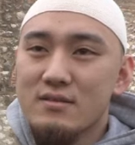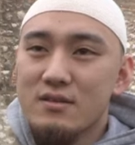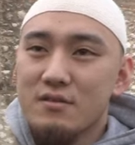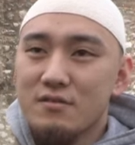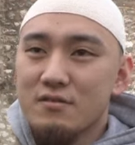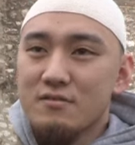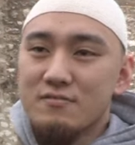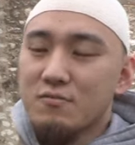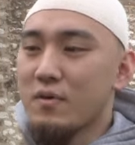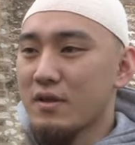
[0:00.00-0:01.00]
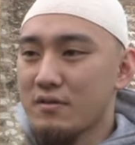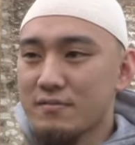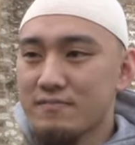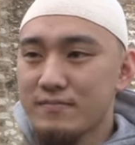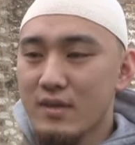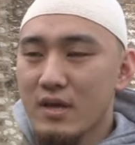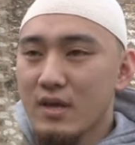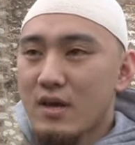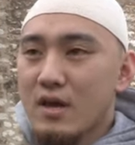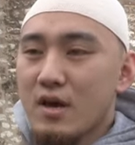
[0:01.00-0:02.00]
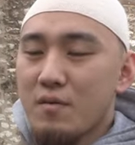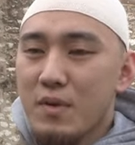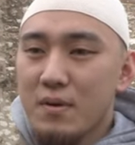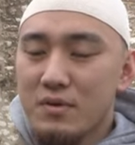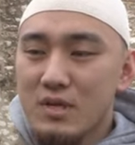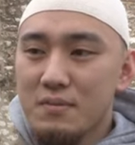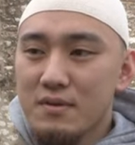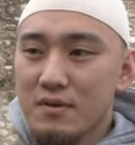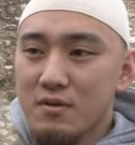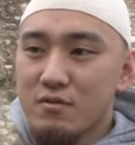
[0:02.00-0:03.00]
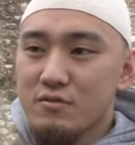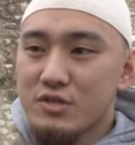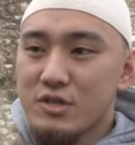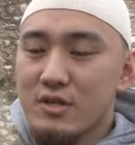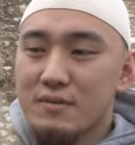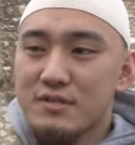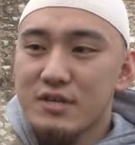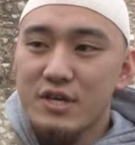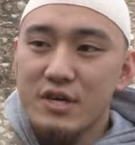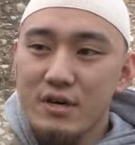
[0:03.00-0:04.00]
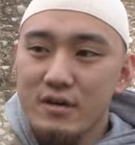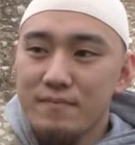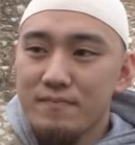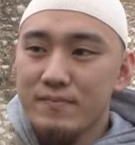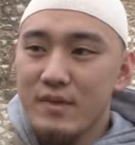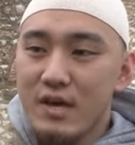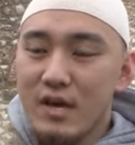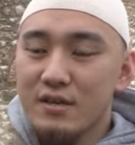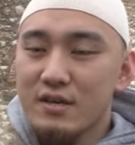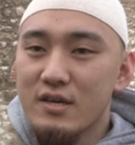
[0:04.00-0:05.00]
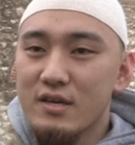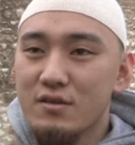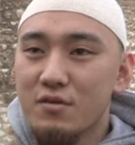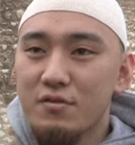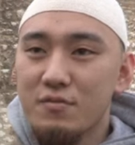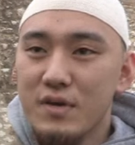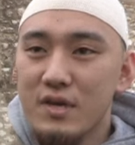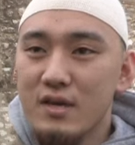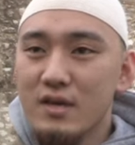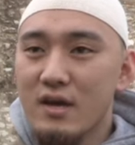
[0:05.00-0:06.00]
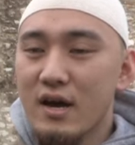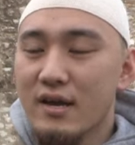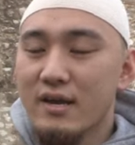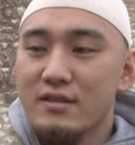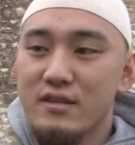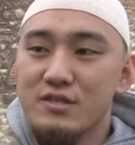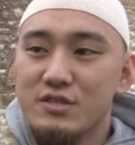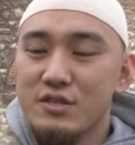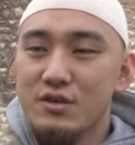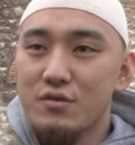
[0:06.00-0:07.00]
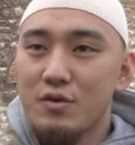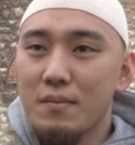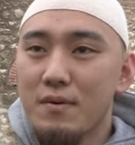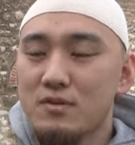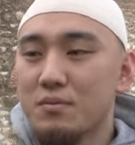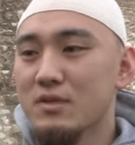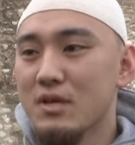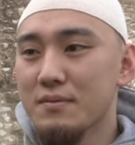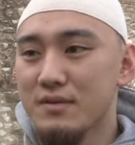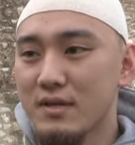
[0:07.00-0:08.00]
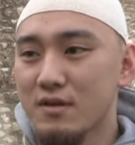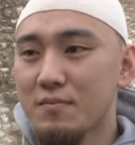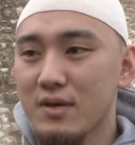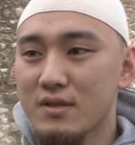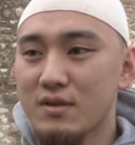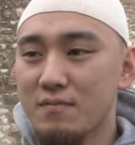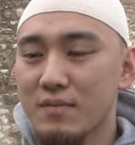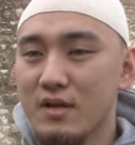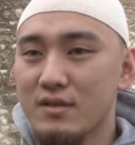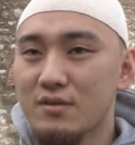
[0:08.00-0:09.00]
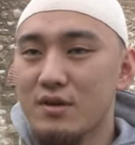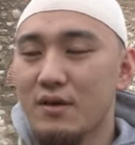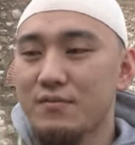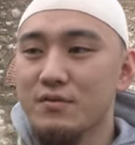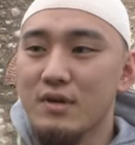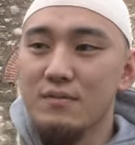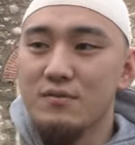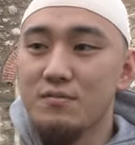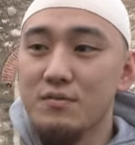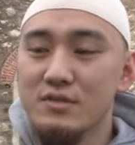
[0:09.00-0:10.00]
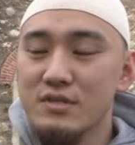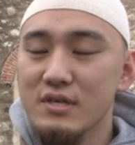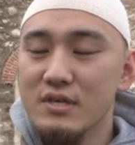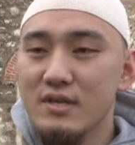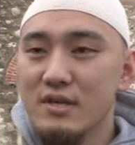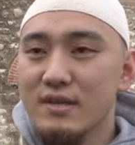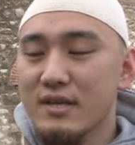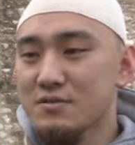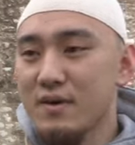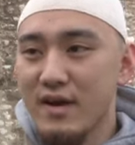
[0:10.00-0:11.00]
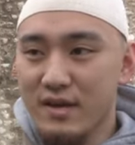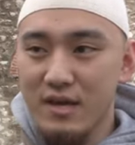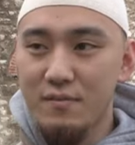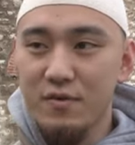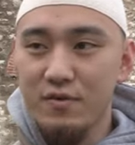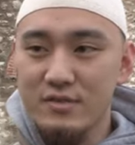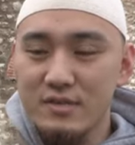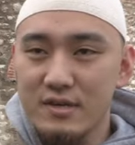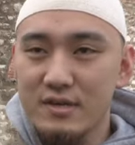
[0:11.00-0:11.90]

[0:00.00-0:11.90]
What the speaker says: know well. My bodybuilding coach lives in here, and he told me, I can teach you about bodybuilding, but you have to come to Bosnia. That's why I came to Bosnia.